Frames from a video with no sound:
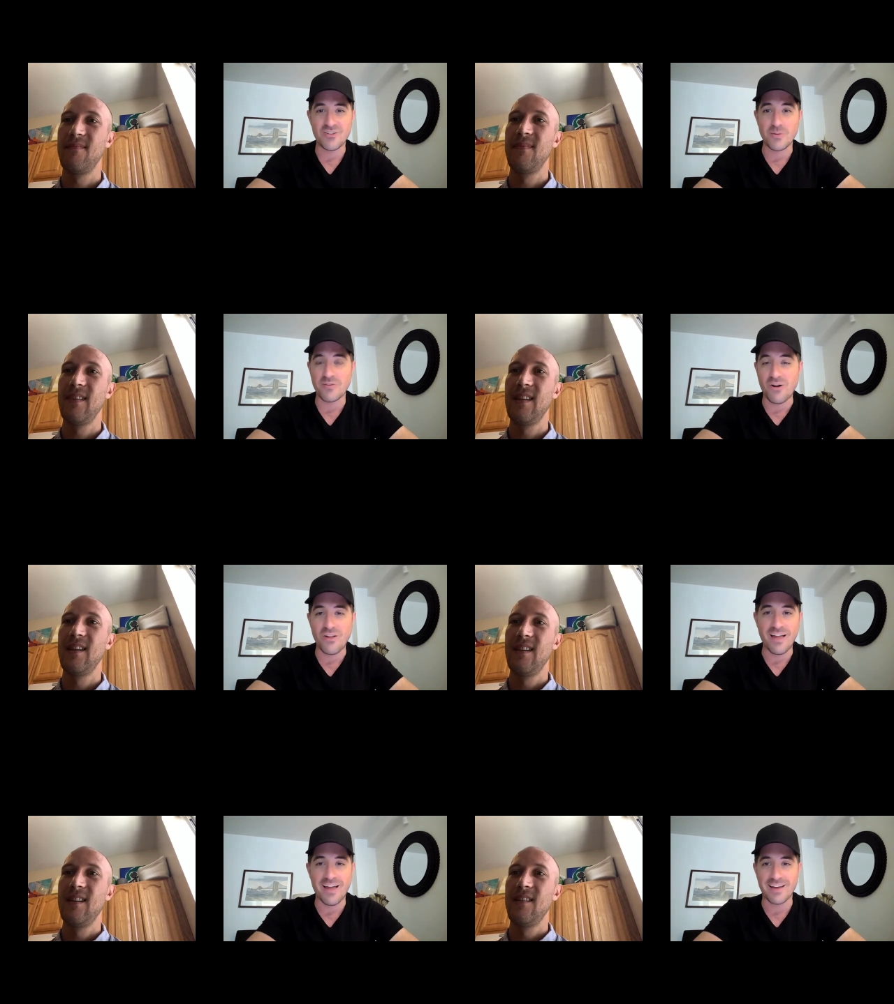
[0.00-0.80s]
Speaker 1: we've all
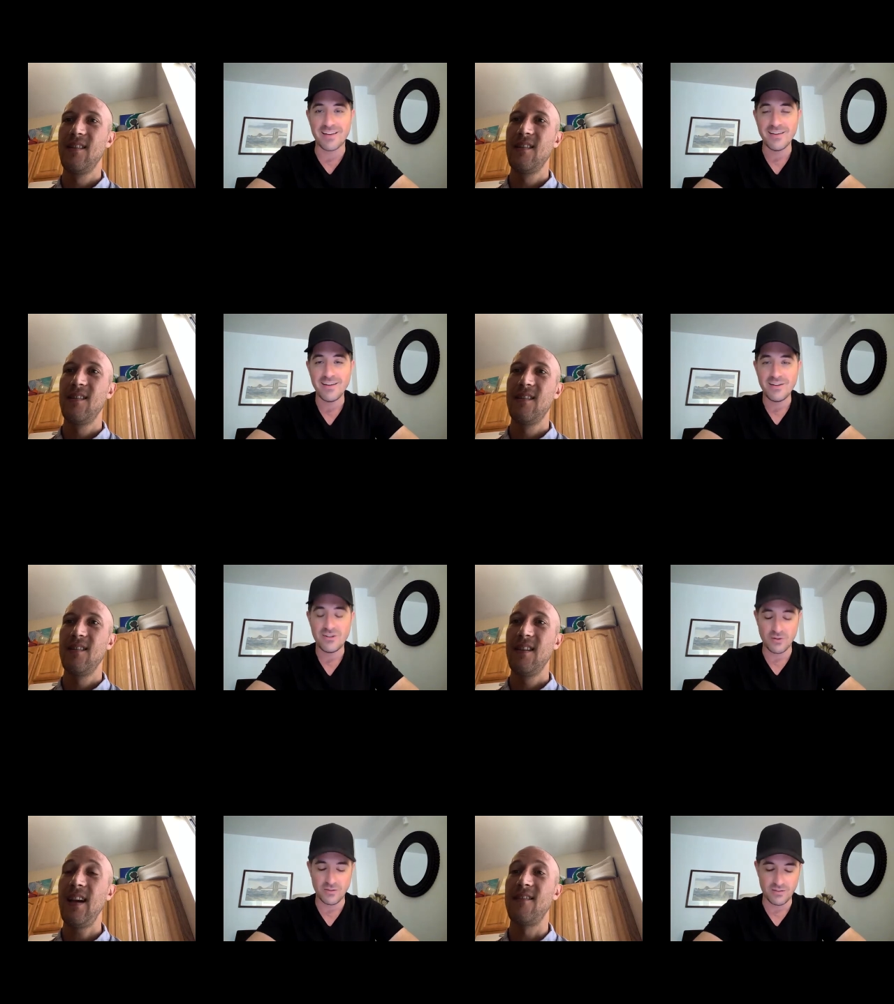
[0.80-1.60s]
had during
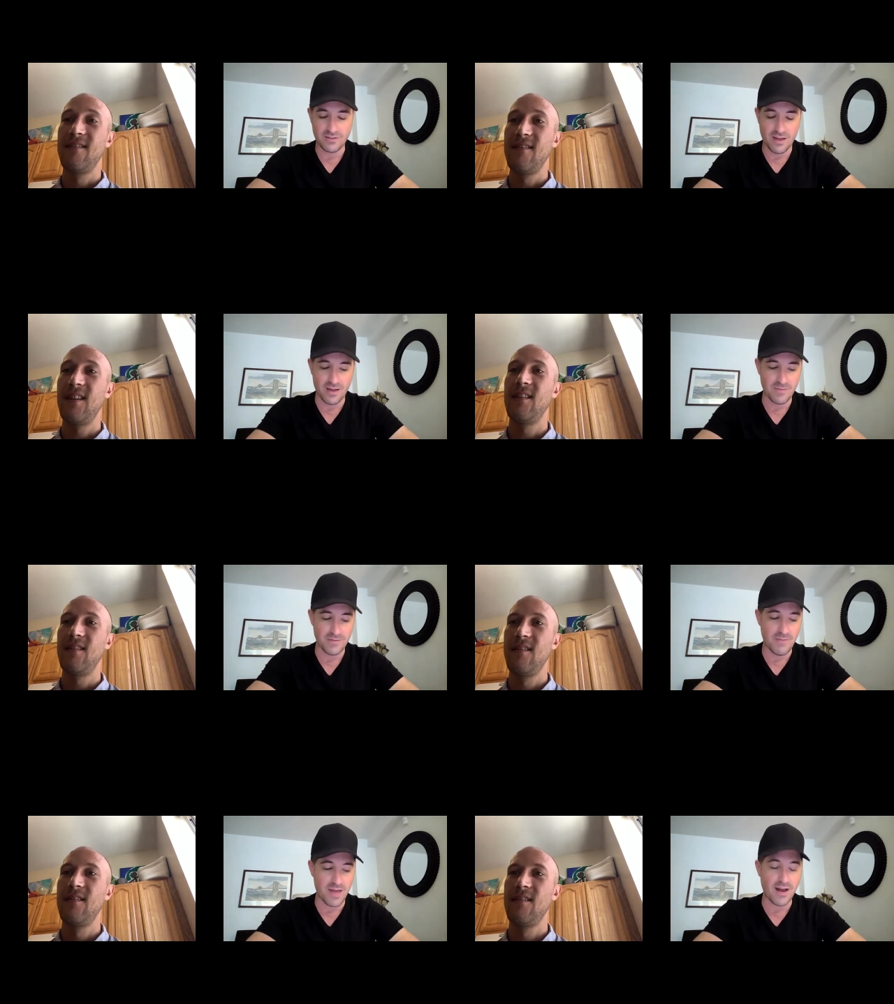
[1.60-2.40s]
yeah. this time.
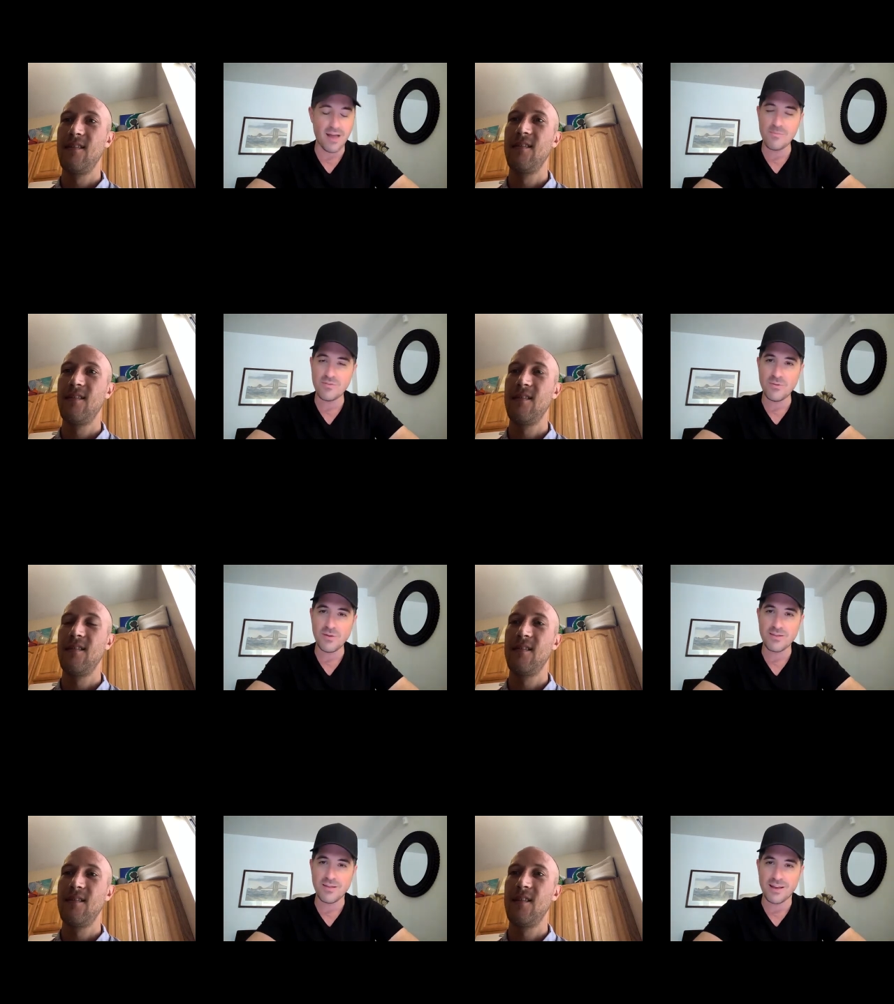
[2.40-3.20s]
Matt, I am so
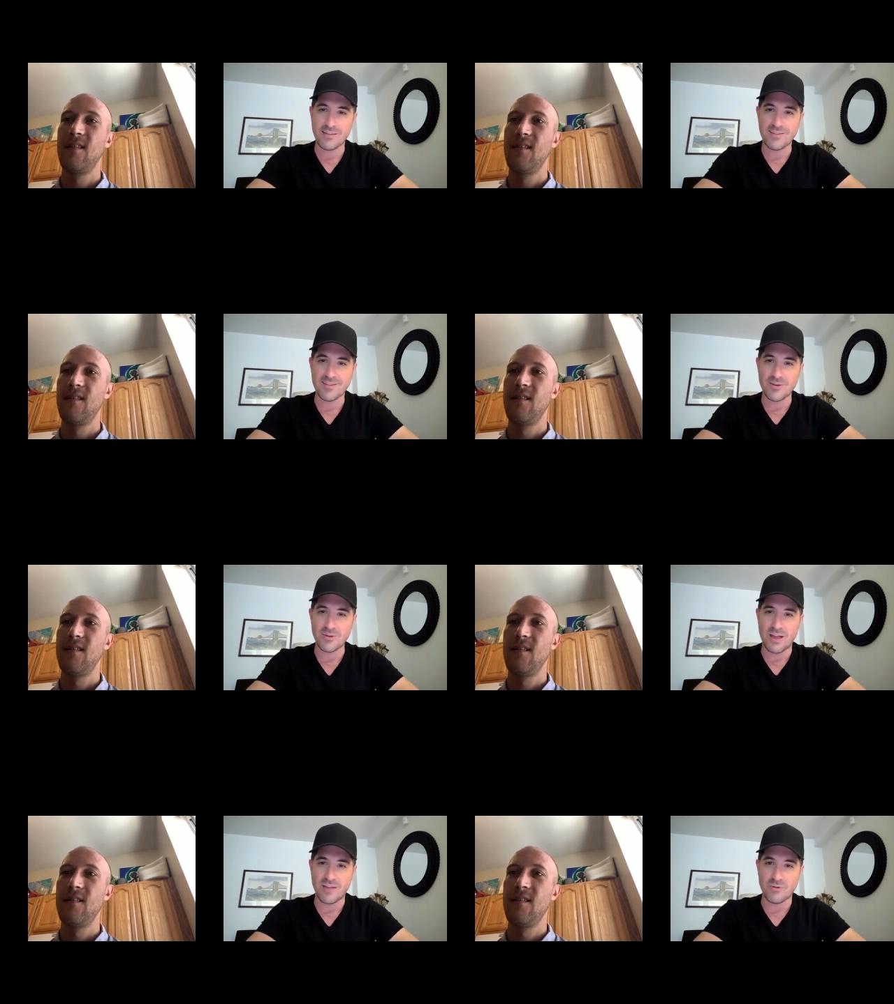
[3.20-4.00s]
excited to see you
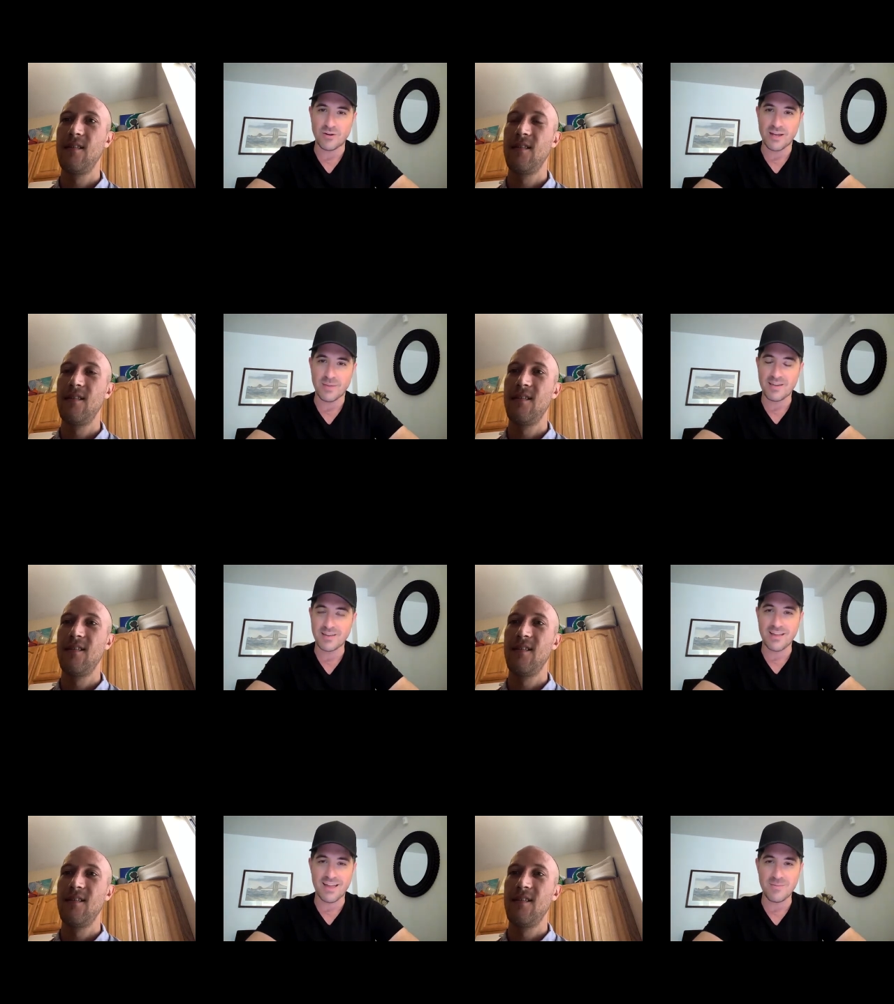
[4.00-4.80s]
live one day because
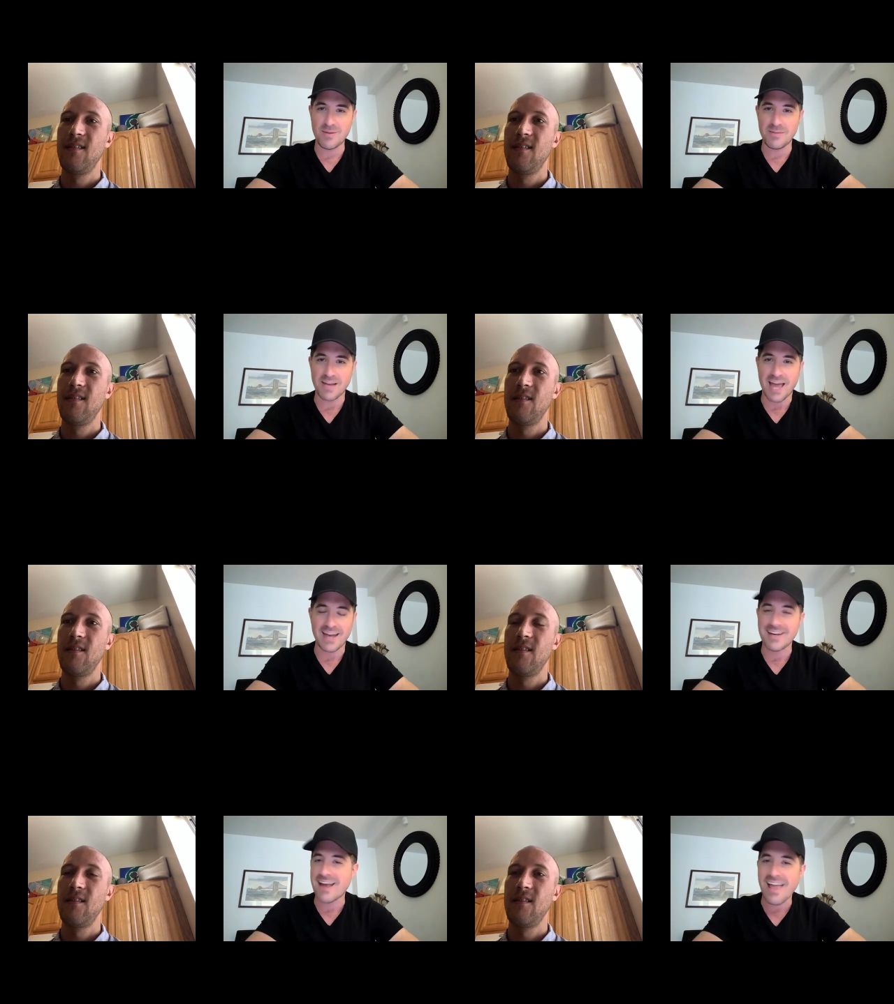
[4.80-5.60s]
I am in Manhattan
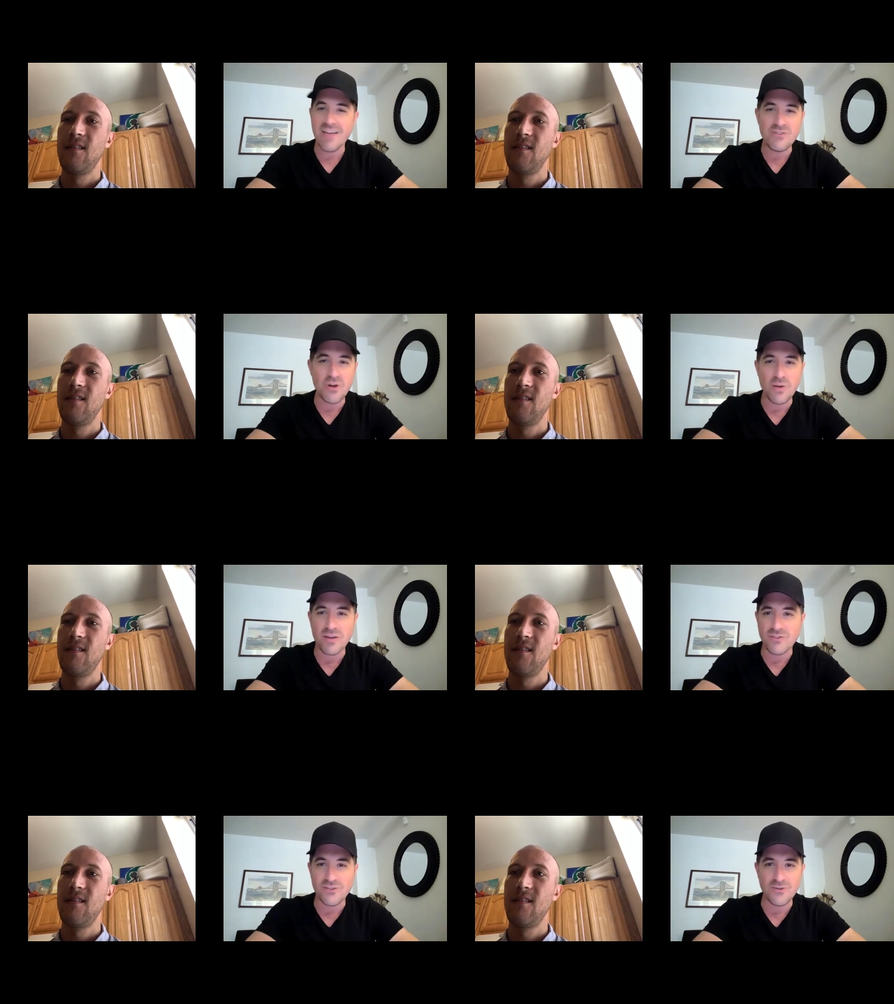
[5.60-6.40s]
and I have no
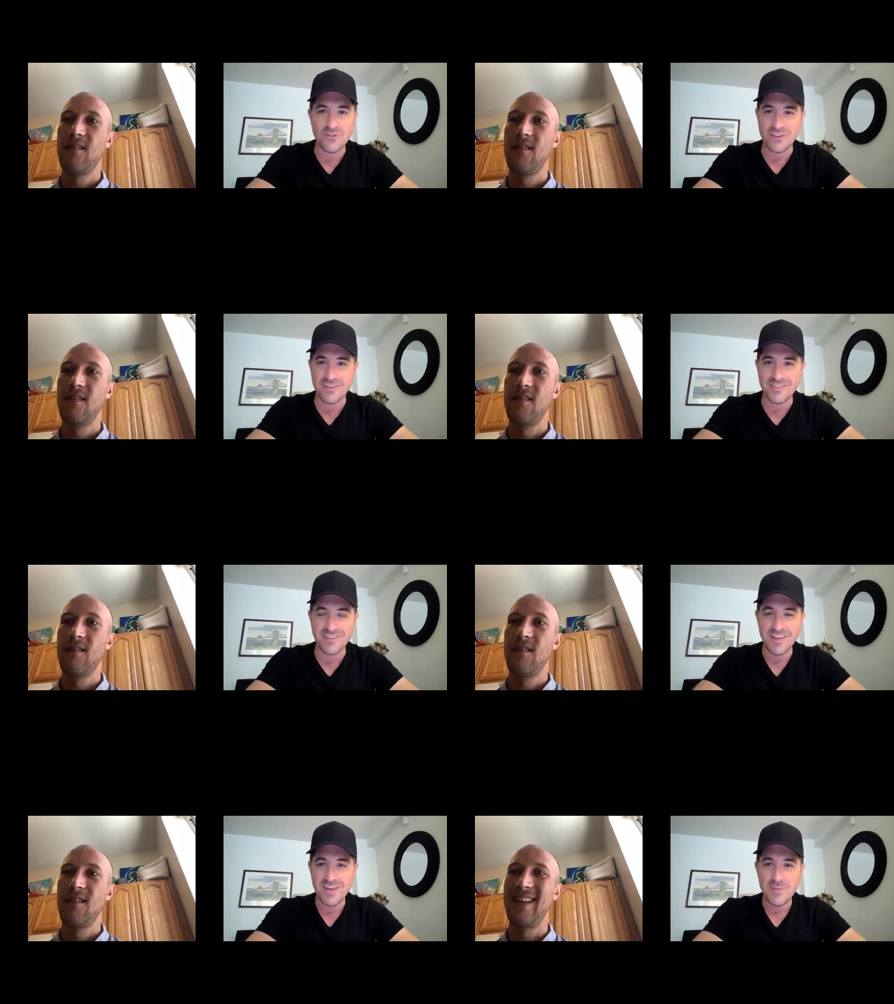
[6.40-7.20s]
excuses
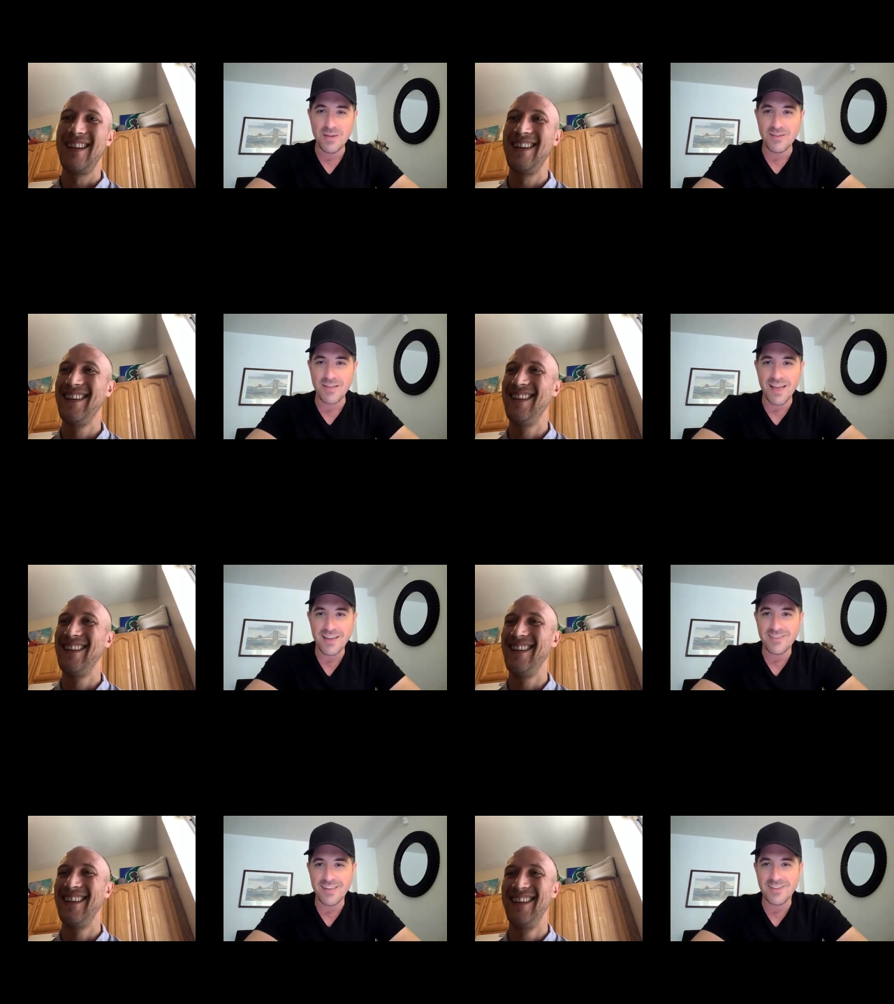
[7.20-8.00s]
because I could take a